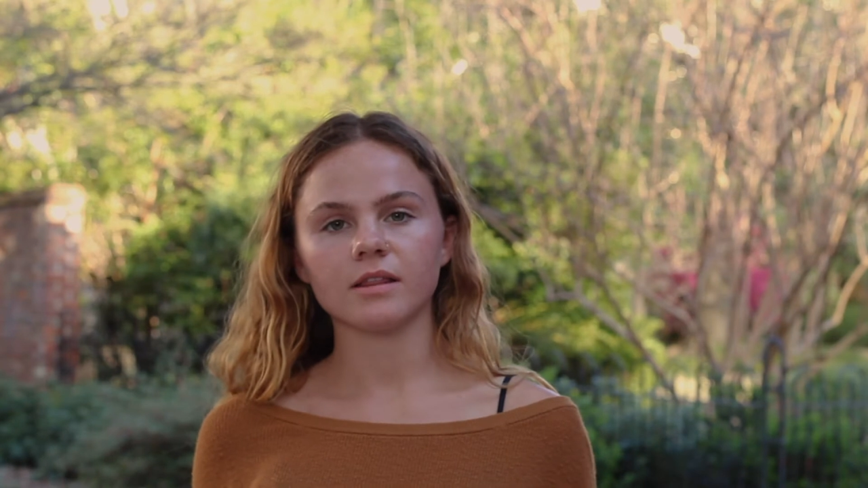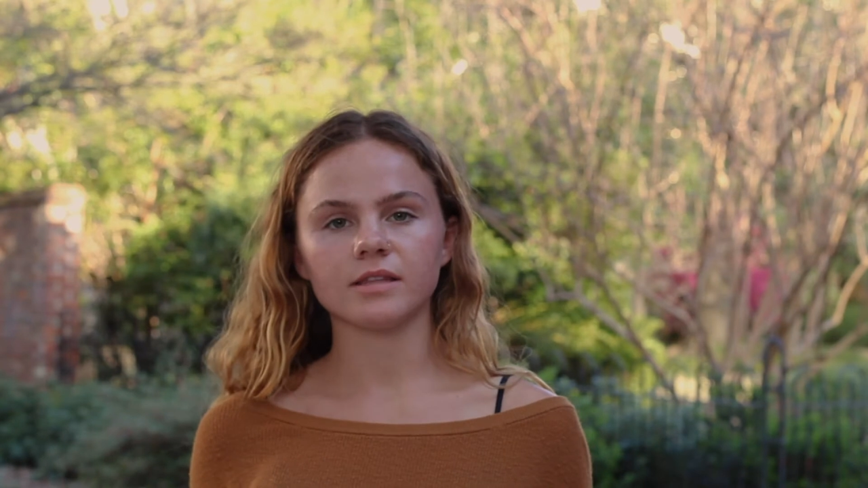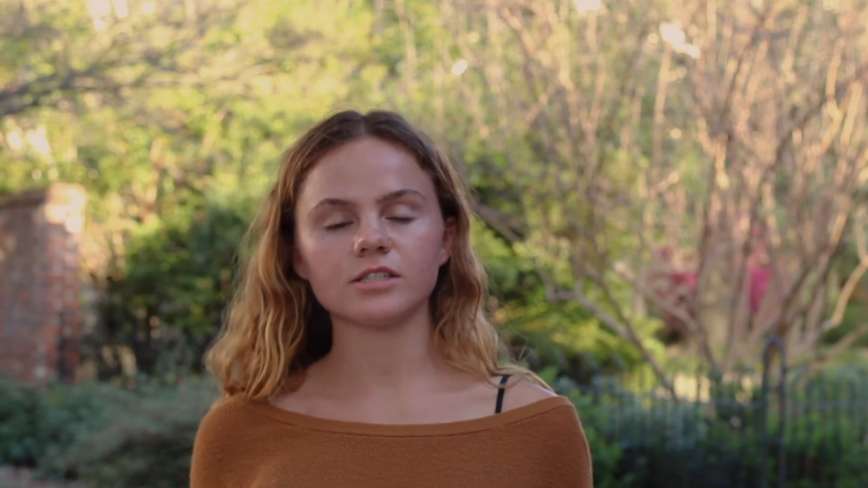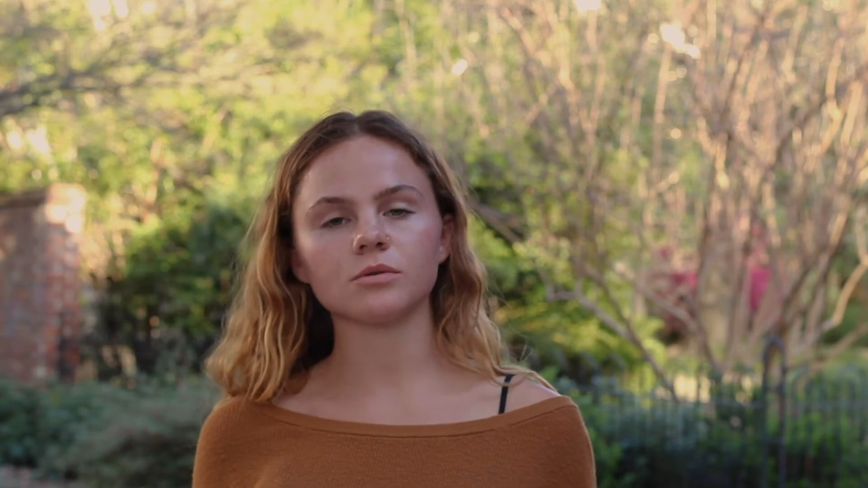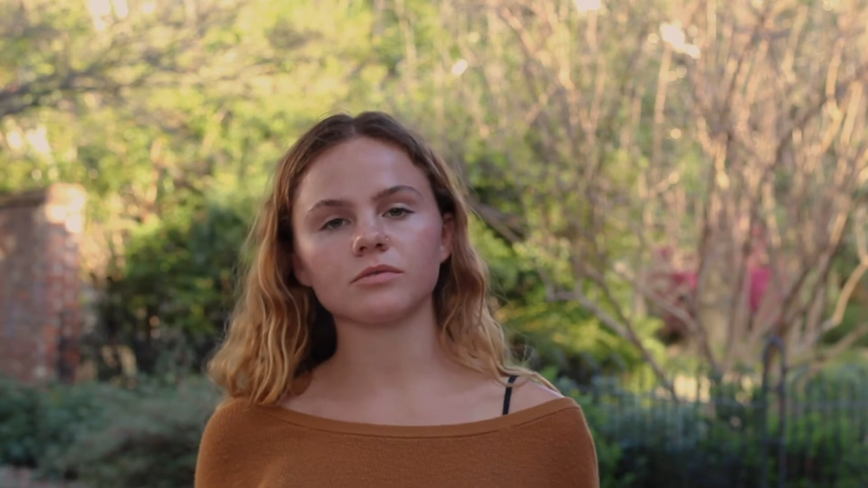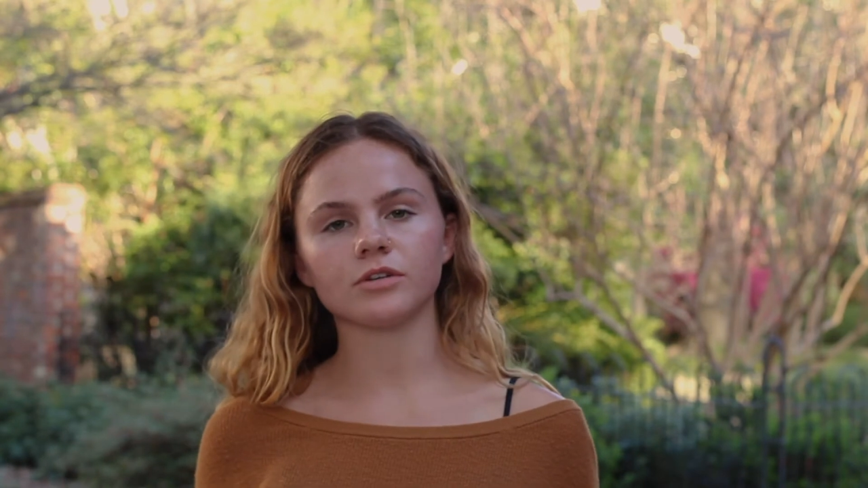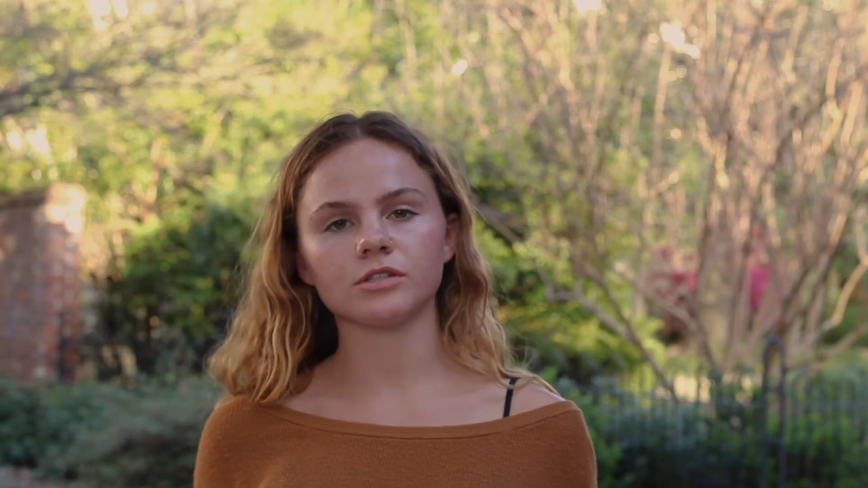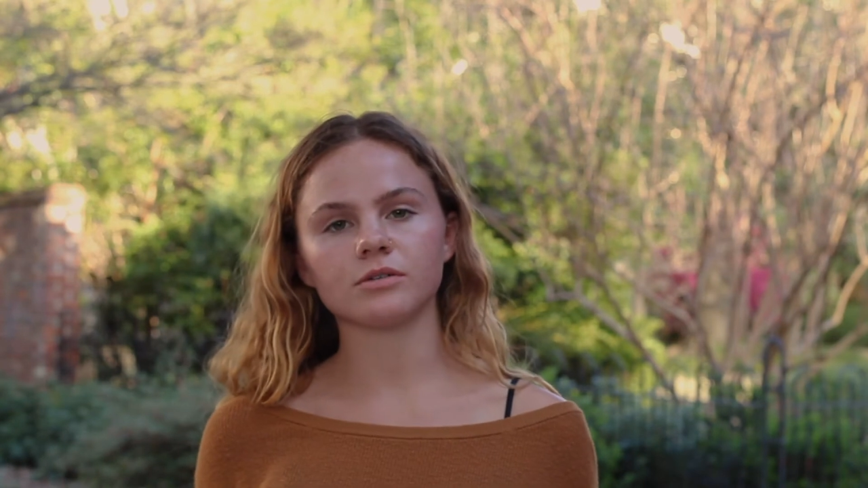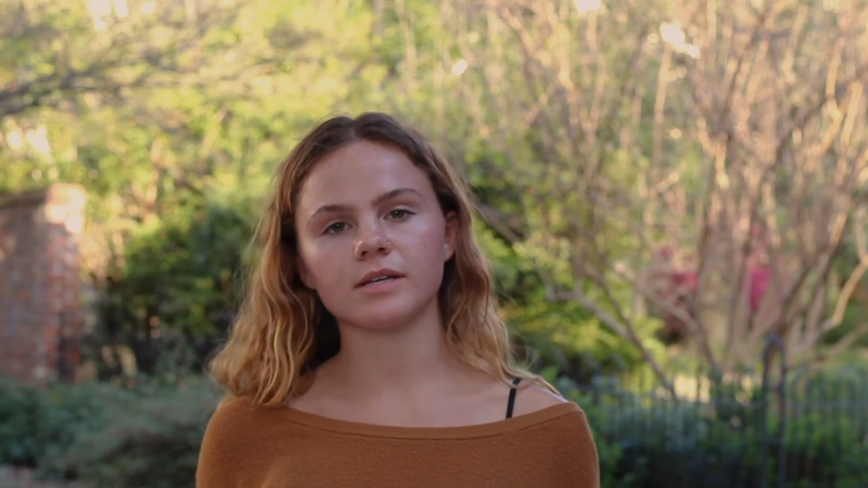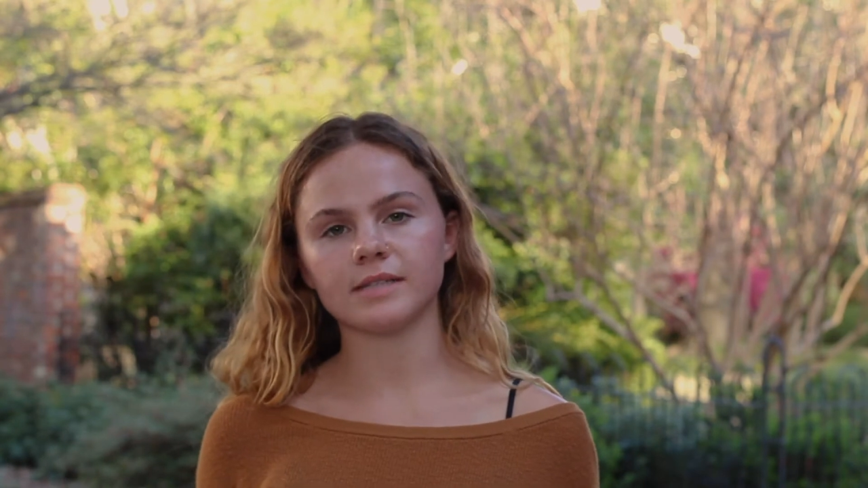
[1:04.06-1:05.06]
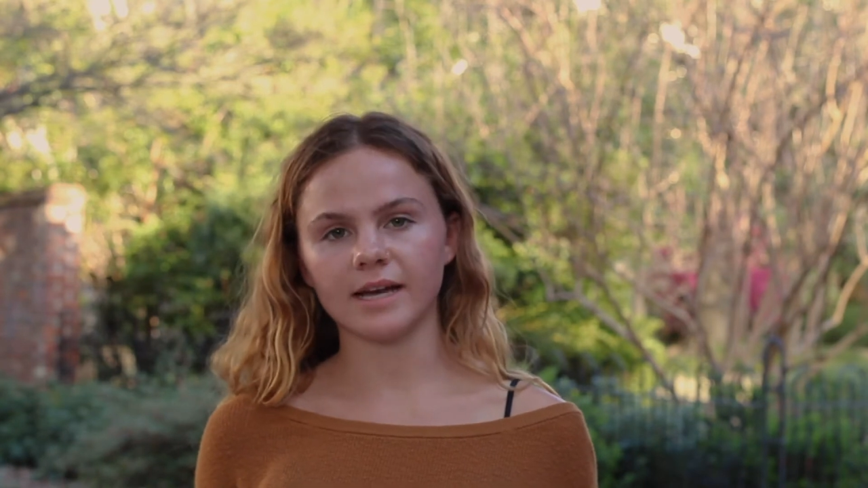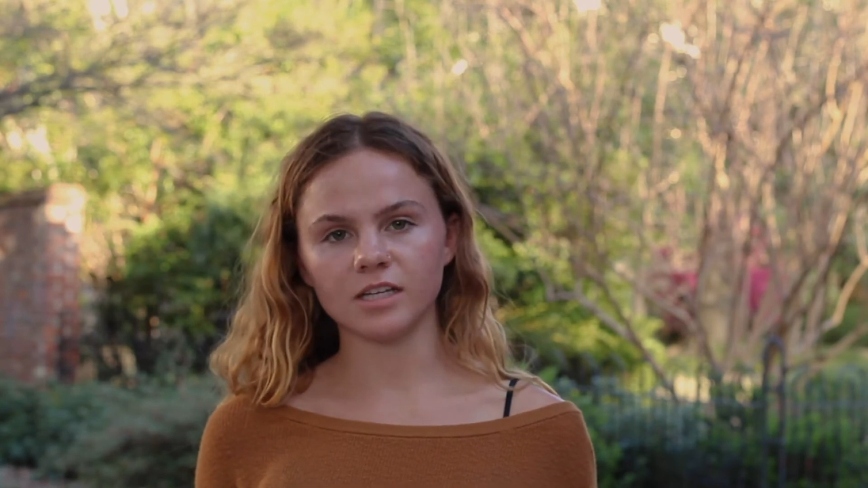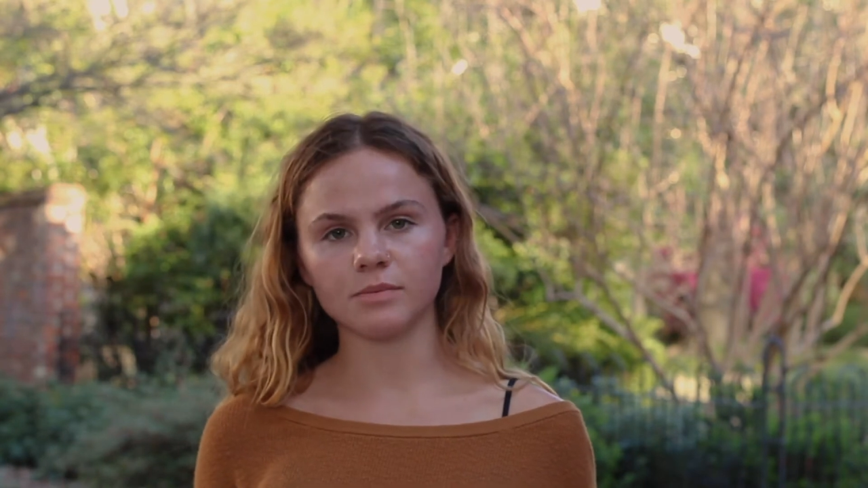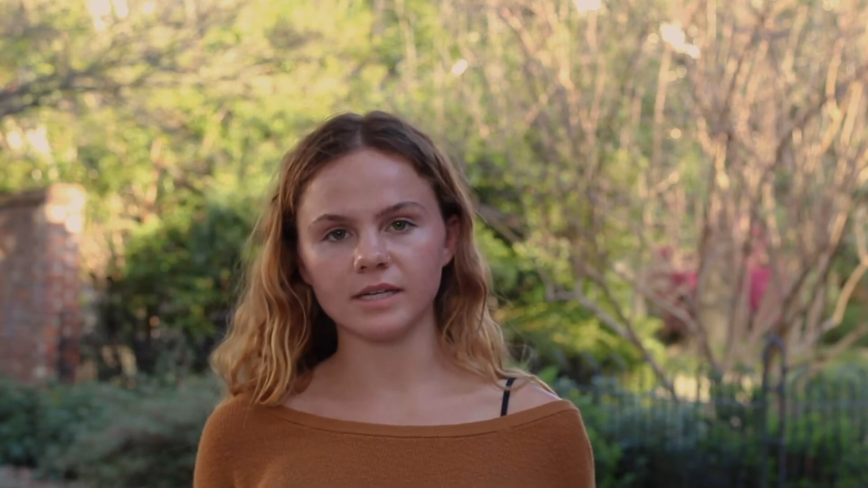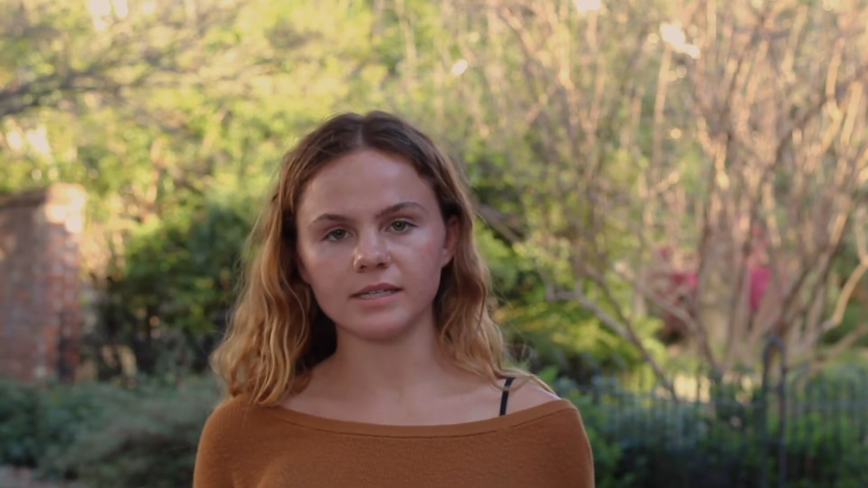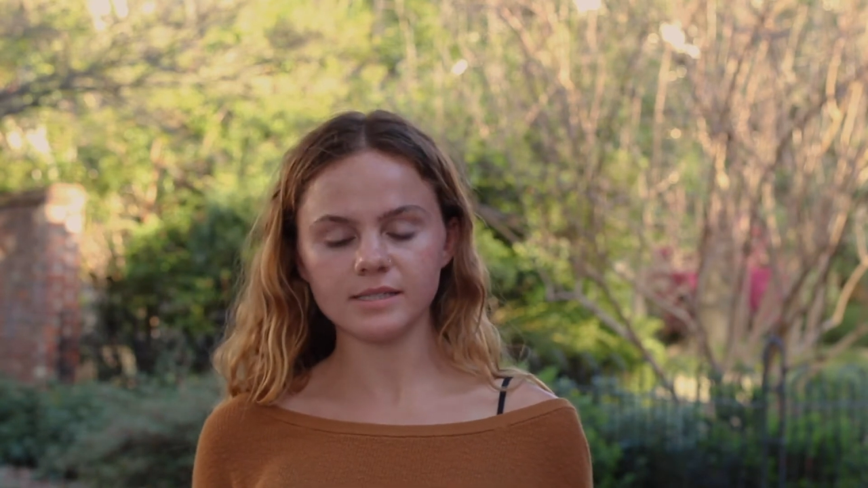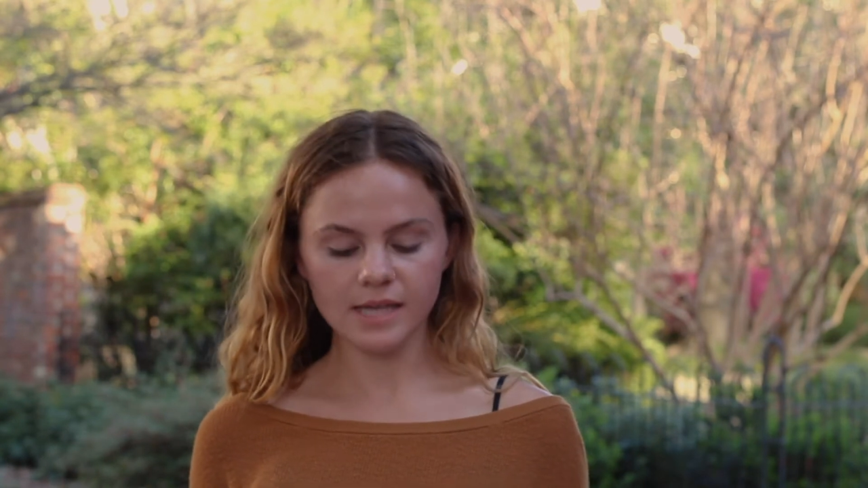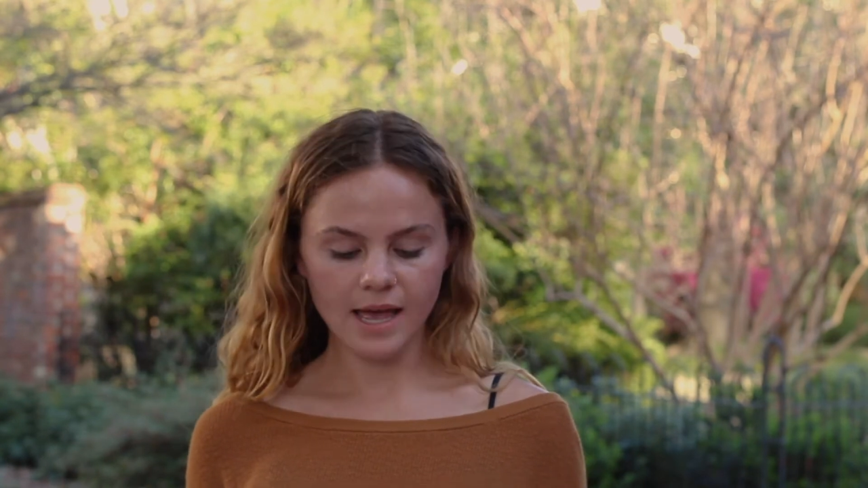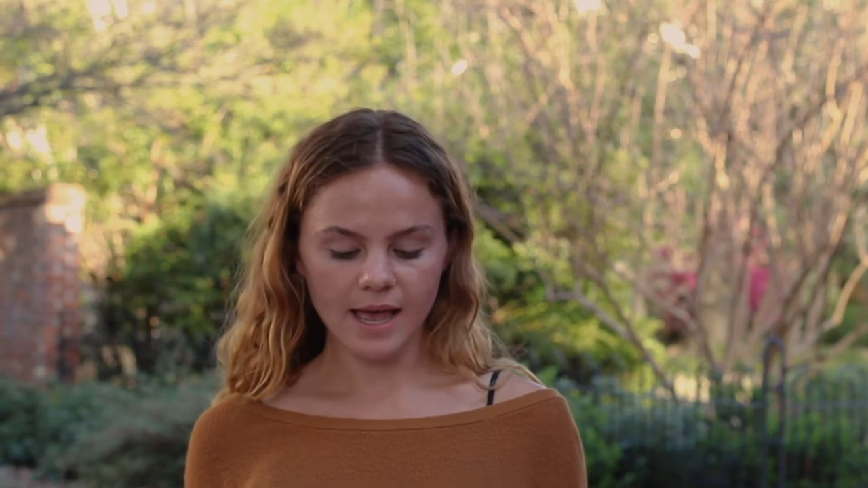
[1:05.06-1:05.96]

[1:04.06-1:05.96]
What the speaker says: These are referred to as IDPs,